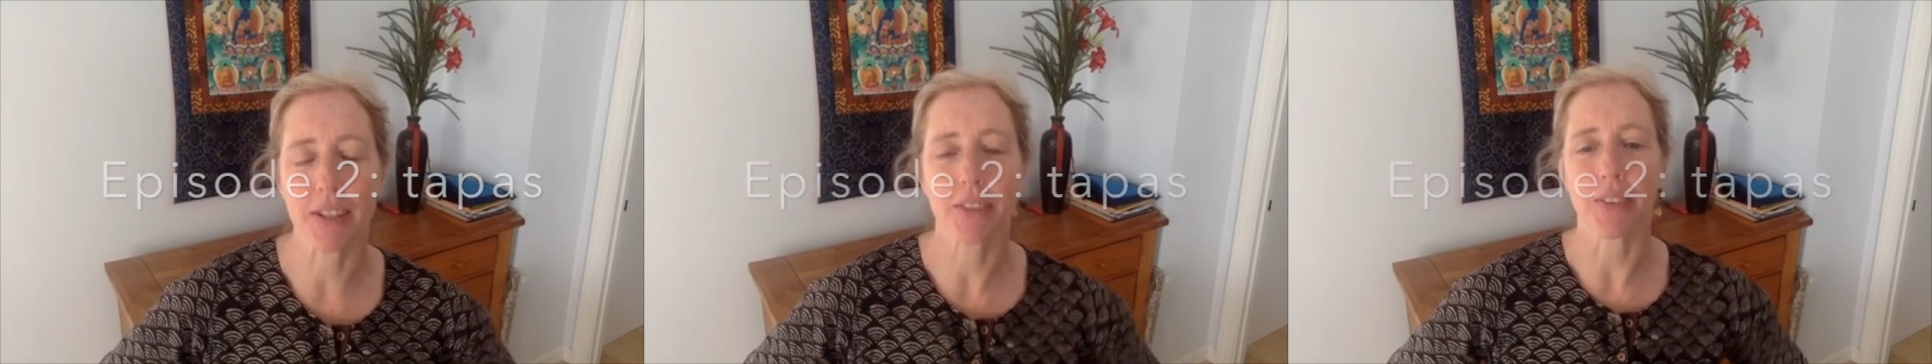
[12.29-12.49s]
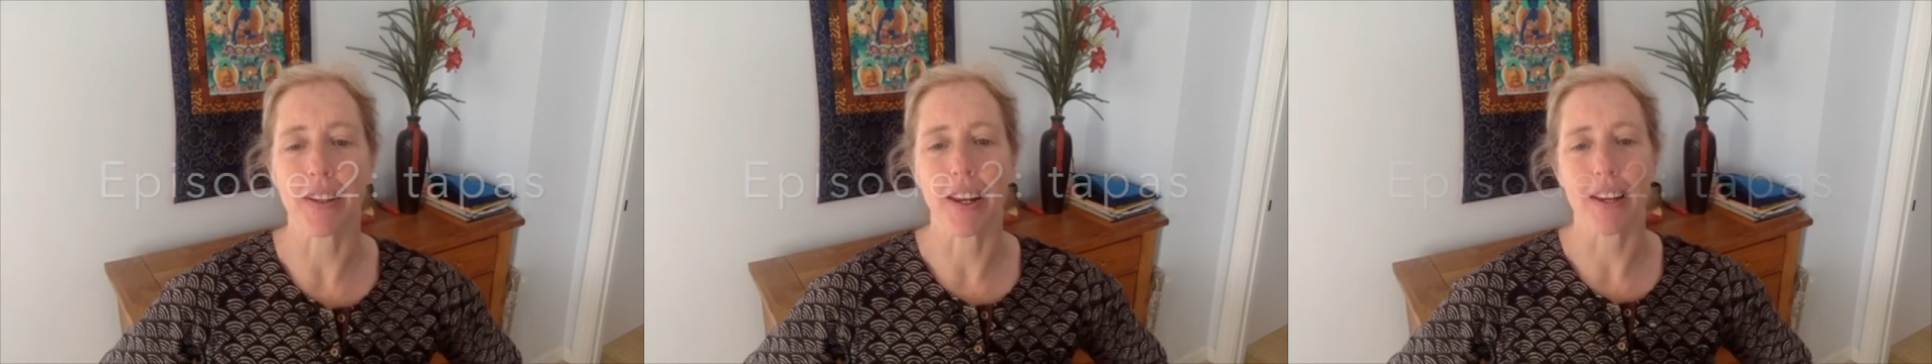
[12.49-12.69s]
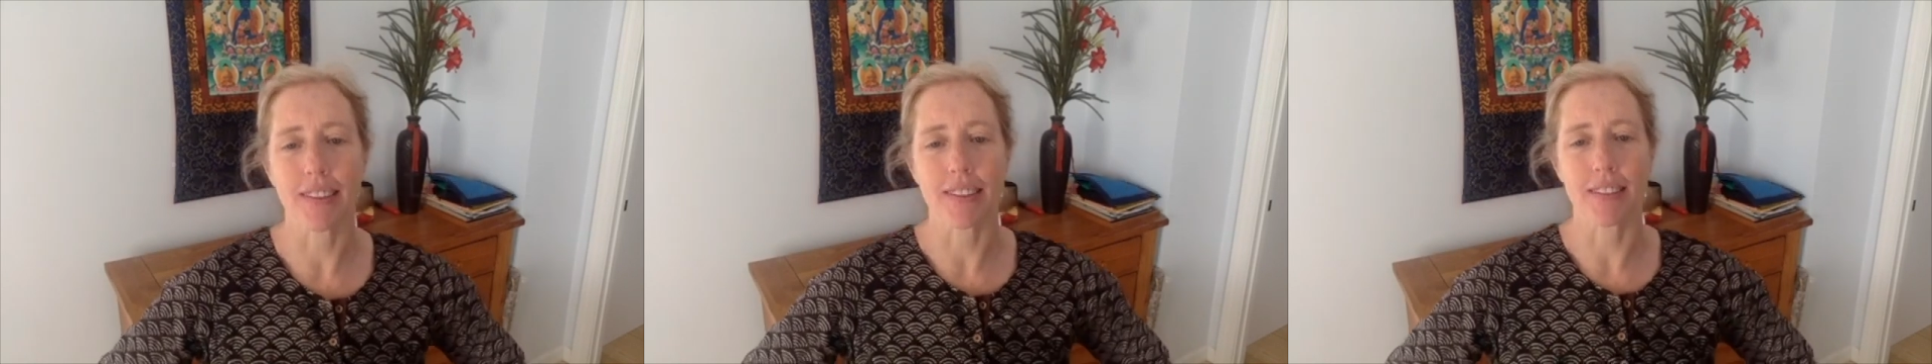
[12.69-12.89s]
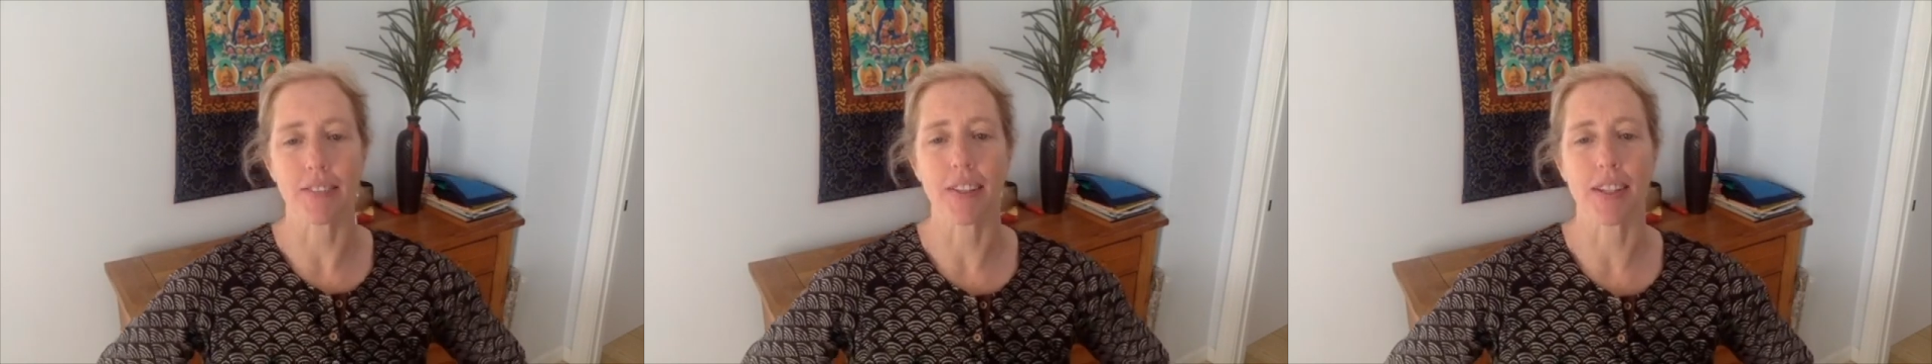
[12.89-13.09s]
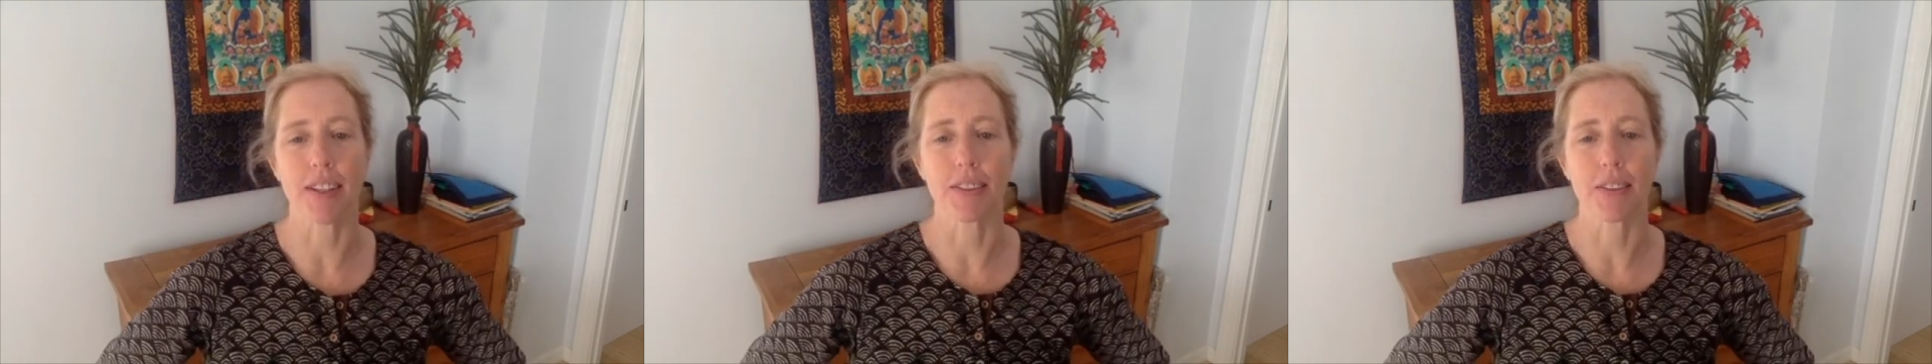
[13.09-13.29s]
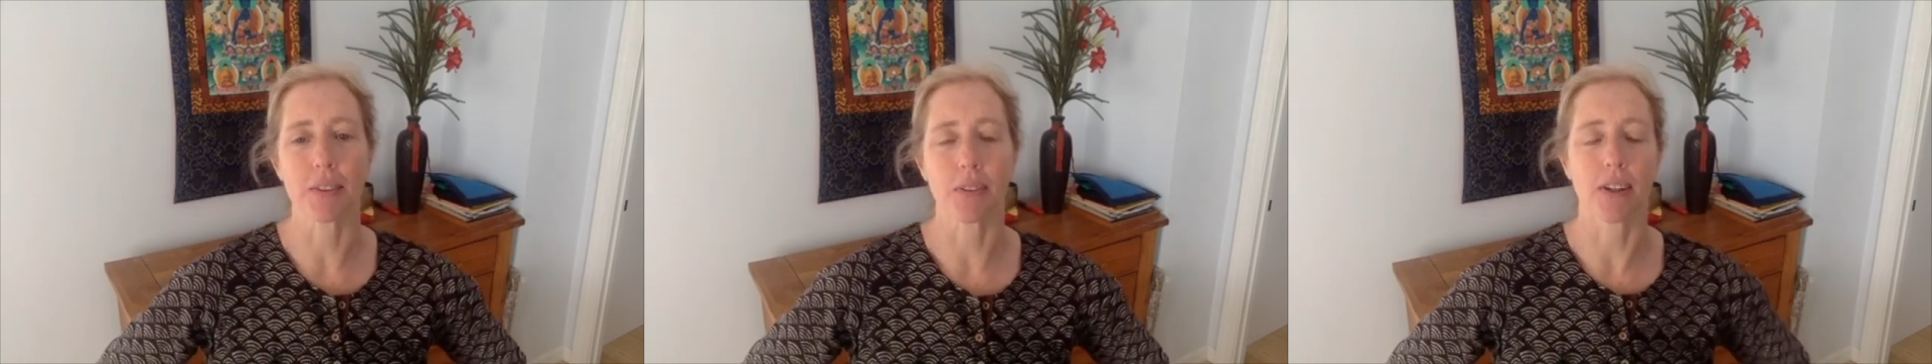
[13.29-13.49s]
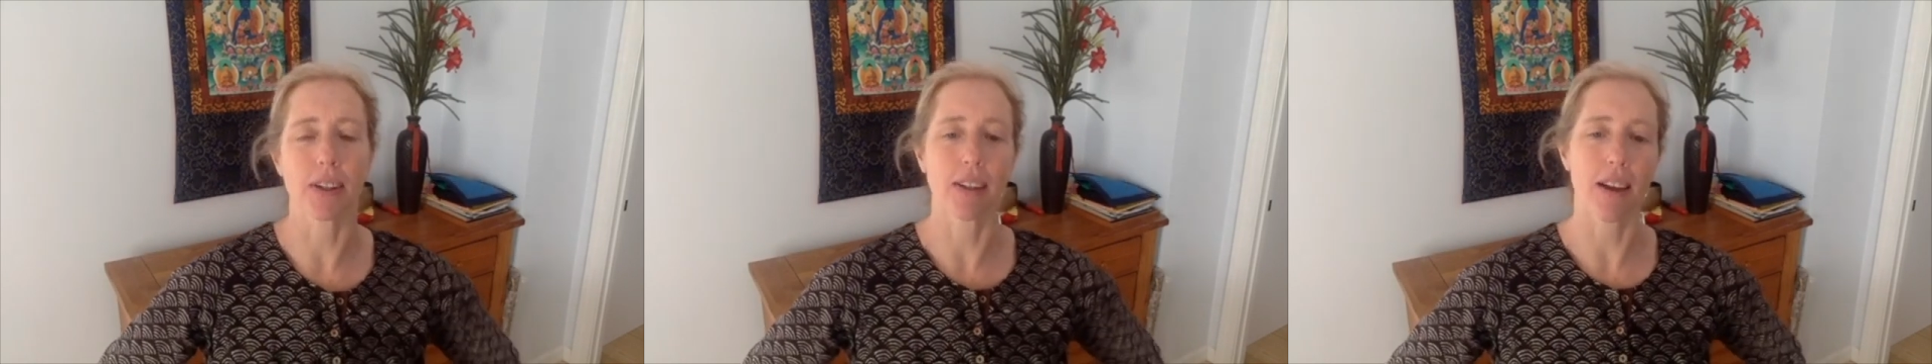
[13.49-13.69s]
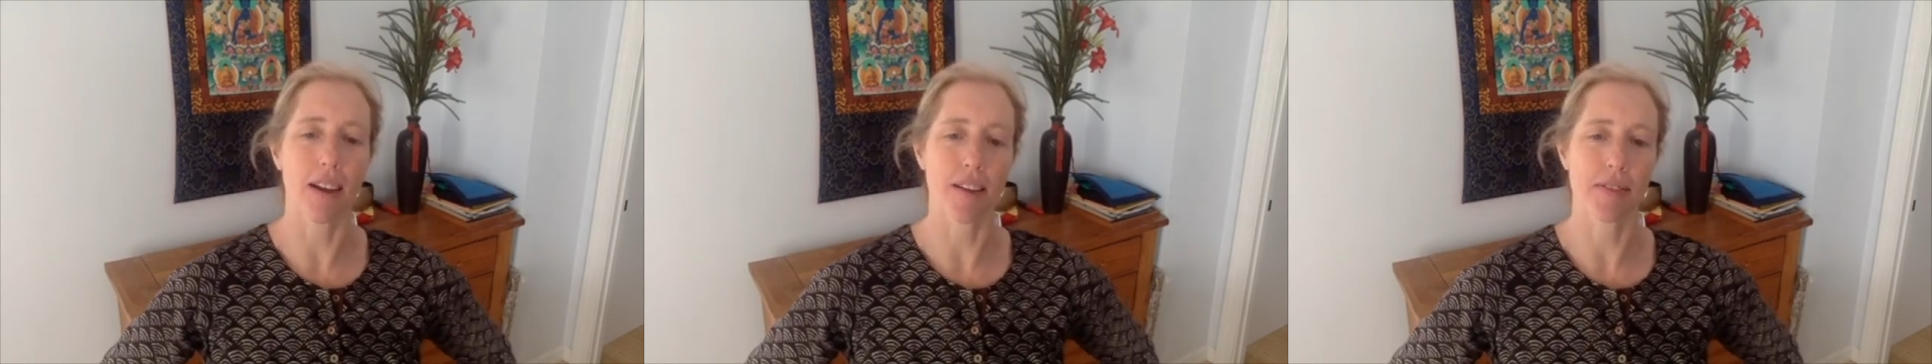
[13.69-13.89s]
creativity into our
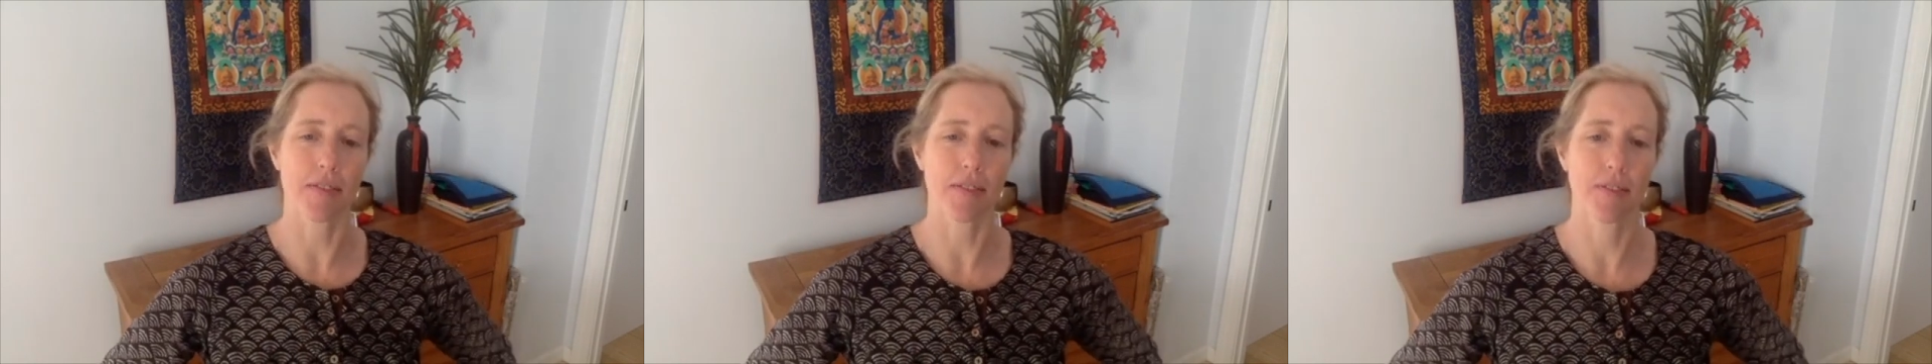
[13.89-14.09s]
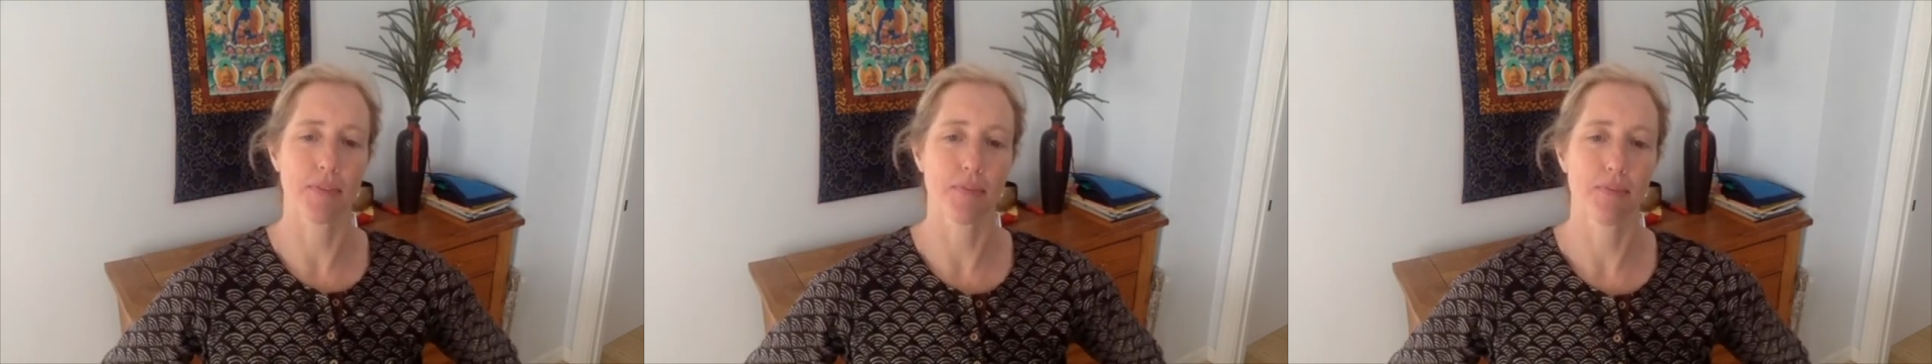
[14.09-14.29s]
life.